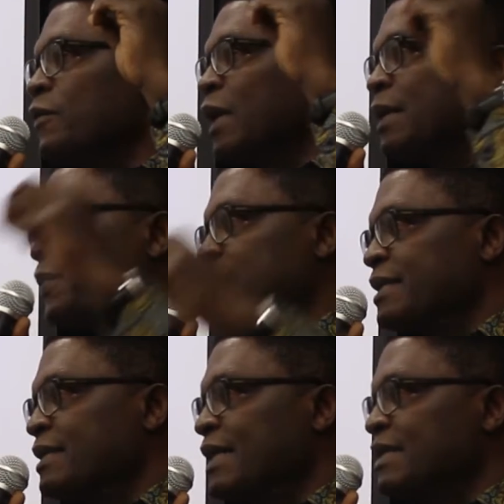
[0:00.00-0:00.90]
one
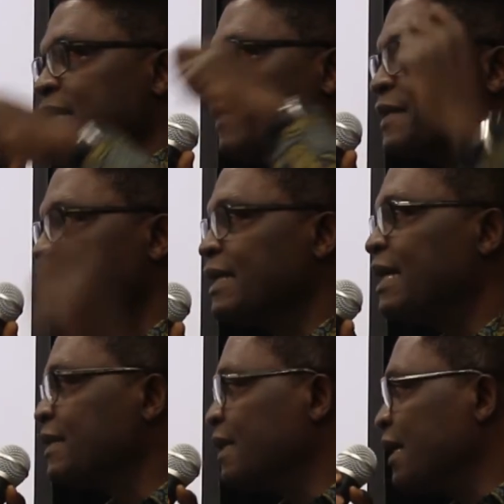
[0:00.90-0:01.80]
president after
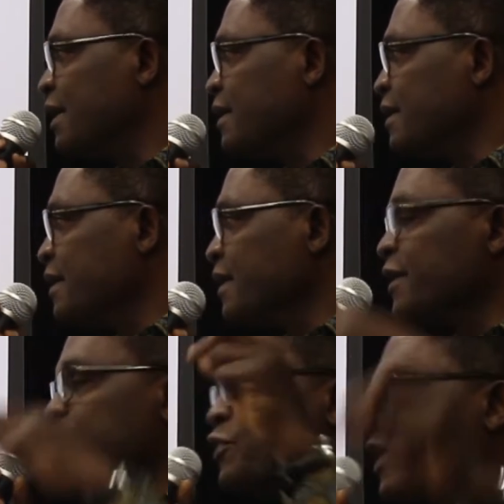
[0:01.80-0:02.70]
the other
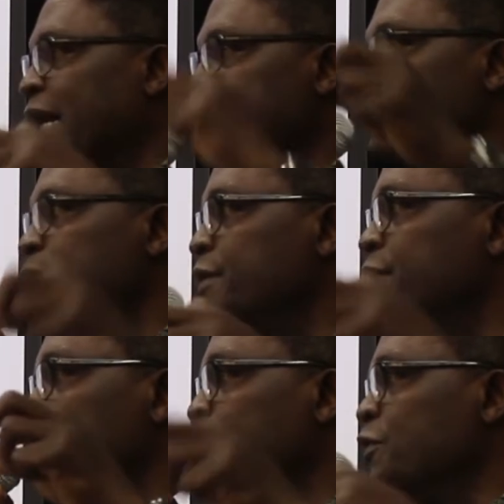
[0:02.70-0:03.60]
is
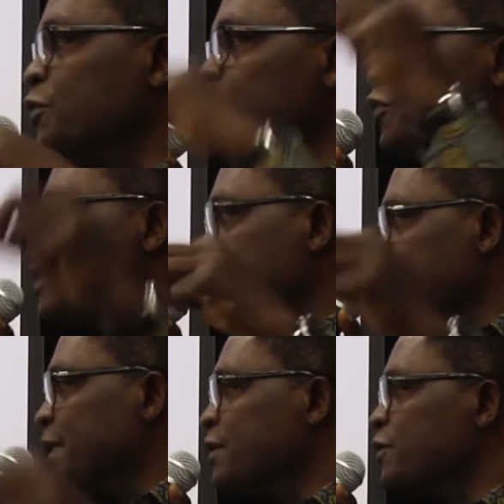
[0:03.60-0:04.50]
trying to do
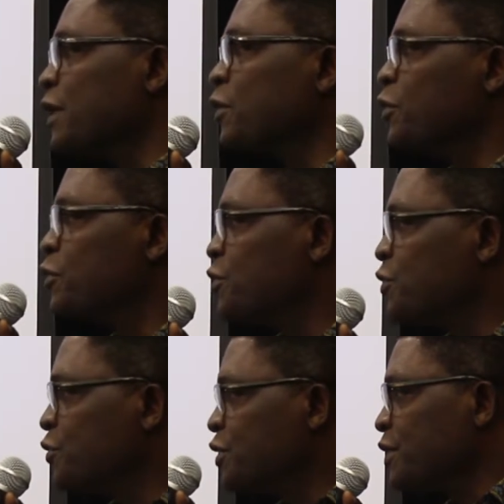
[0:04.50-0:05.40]
something to the
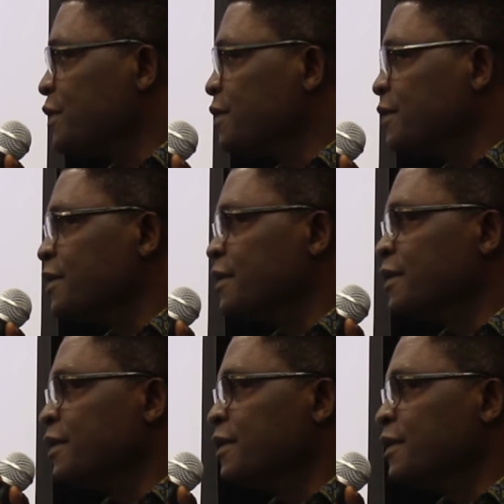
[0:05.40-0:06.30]
constitution
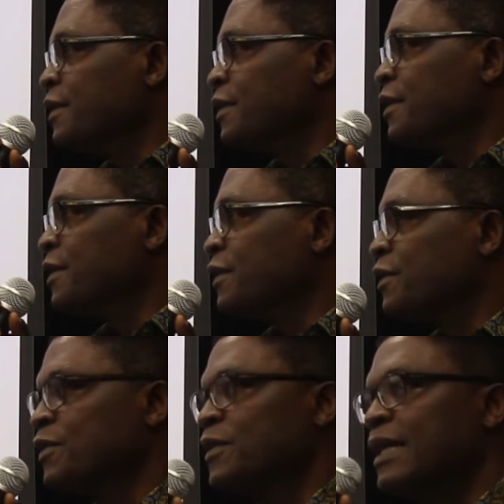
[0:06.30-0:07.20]

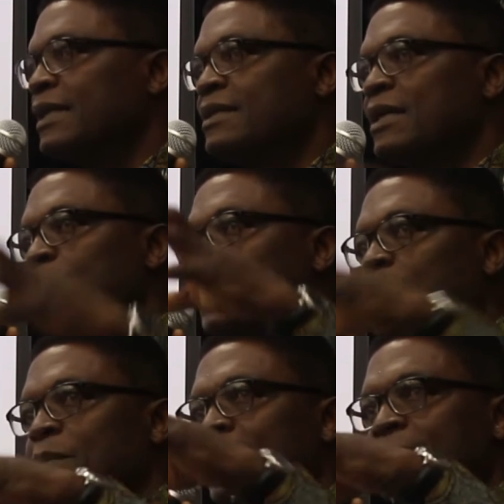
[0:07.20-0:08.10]
so that some
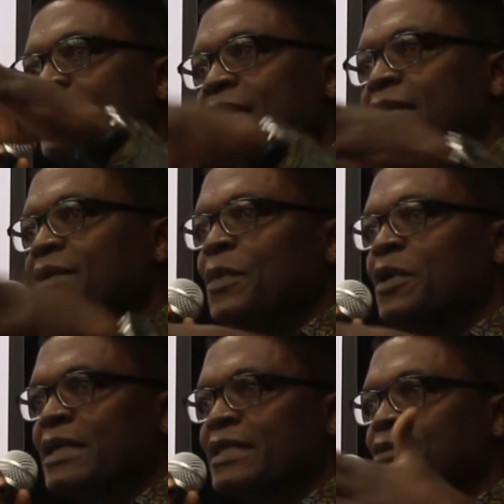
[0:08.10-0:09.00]
problems in our
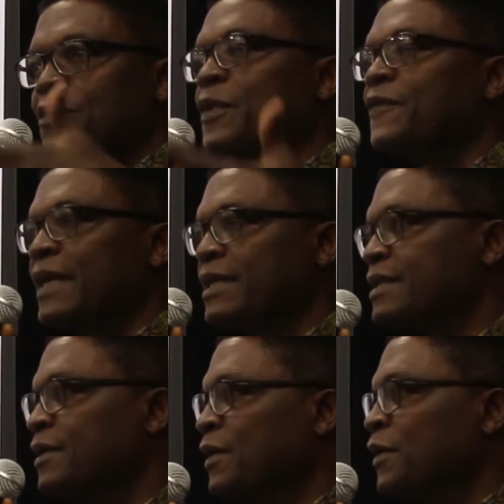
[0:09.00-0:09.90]
democracy will be
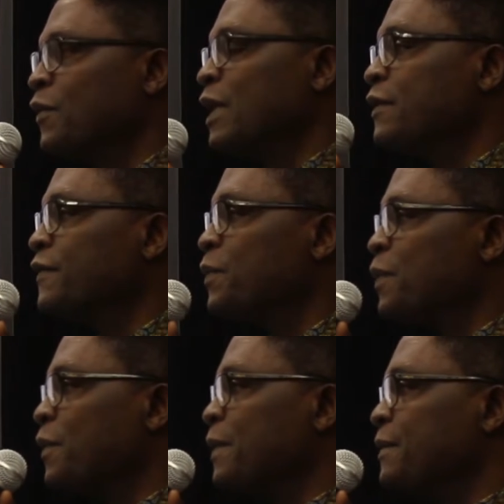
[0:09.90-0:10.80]
fixed. One of the
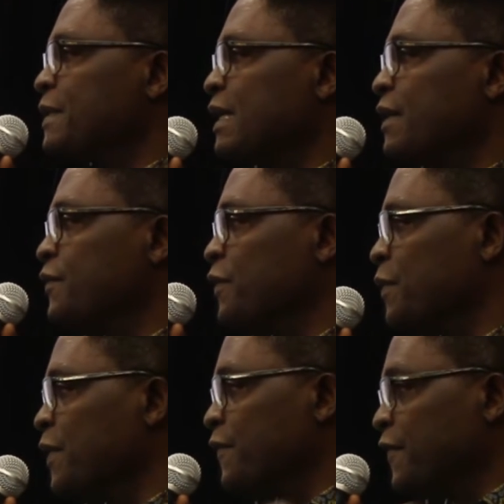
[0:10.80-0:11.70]
problems that
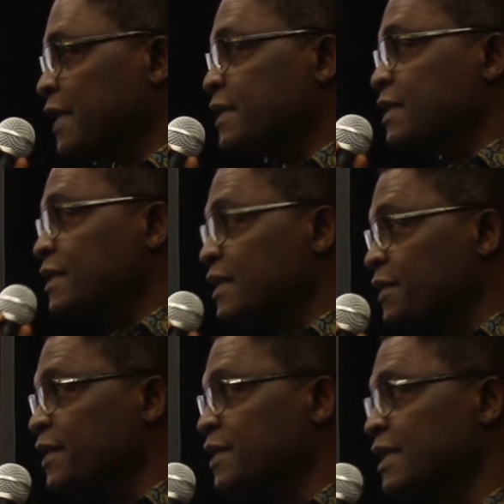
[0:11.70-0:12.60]
we've been facing
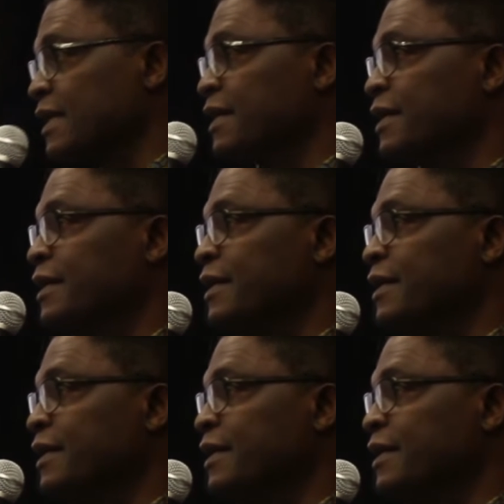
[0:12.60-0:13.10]
seriously,